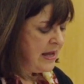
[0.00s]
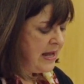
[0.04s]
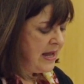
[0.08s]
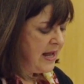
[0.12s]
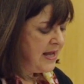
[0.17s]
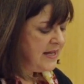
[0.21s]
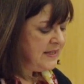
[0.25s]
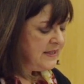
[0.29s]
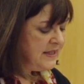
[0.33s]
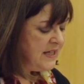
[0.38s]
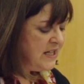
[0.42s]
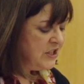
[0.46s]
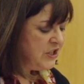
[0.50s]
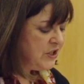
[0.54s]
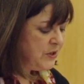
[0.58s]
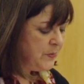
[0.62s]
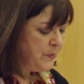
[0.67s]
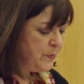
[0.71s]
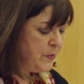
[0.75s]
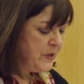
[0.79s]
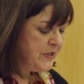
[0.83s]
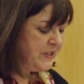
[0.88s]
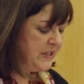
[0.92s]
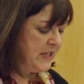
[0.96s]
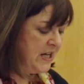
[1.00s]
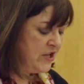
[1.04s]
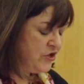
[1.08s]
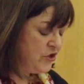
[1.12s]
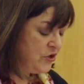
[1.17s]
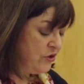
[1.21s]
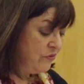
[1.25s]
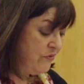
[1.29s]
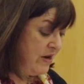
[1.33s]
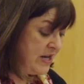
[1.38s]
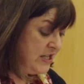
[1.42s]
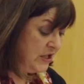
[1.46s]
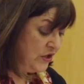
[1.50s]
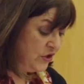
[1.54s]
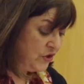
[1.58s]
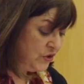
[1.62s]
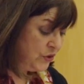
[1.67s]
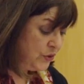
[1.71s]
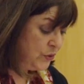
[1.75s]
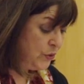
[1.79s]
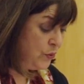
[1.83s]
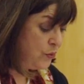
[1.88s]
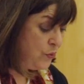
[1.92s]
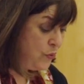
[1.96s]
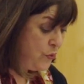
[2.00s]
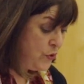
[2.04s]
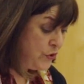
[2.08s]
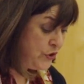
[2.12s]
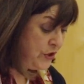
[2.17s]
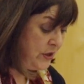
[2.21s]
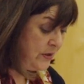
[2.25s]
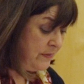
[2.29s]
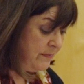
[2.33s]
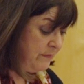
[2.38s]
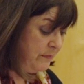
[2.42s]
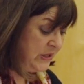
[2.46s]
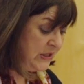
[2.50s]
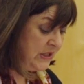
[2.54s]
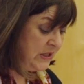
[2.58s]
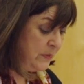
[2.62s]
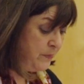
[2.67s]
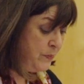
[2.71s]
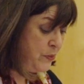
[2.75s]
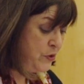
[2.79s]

As his presidential ratings soared, Mr.